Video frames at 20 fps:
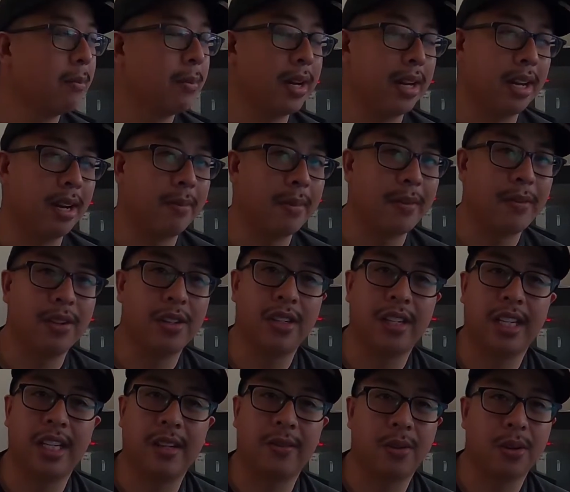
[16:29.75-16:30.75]
But if you're
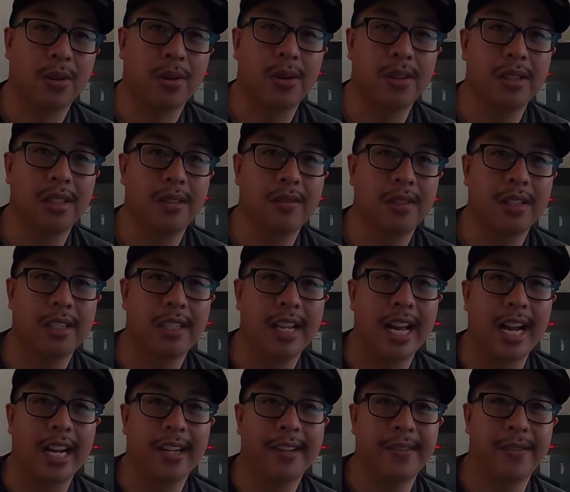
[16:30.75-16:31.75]
looking for a coilover
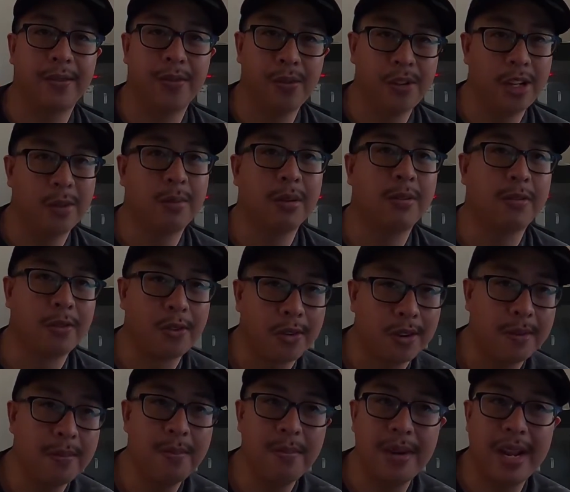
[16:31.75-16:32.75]
that will
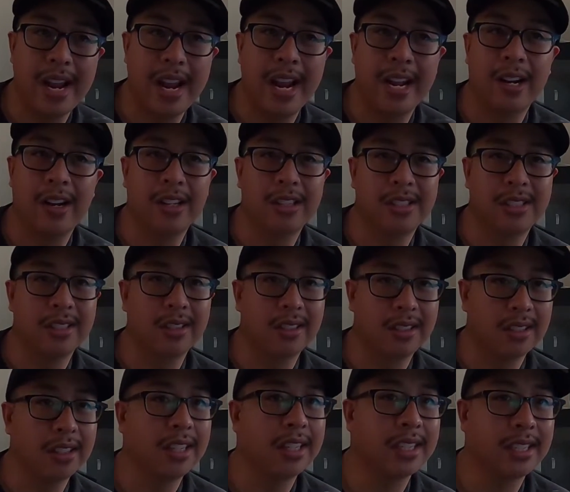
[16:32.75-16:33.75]
perform and also
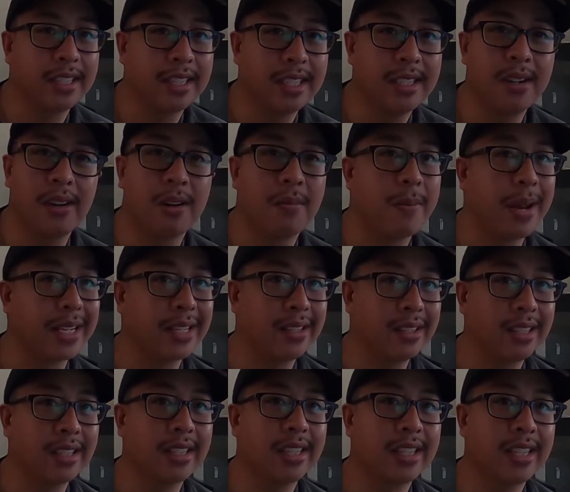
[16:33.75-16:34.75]
look good or make
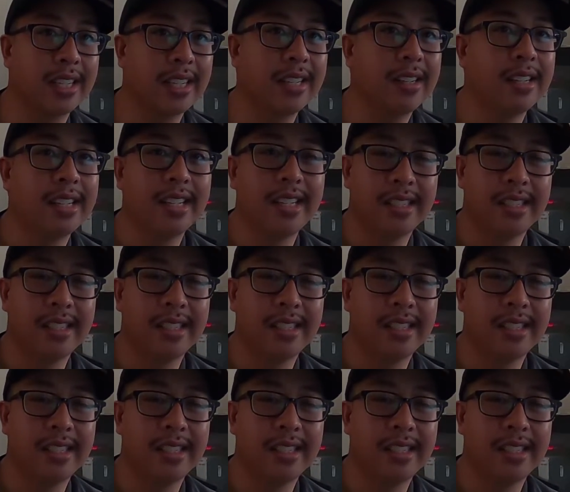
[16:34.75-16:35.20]
you look good,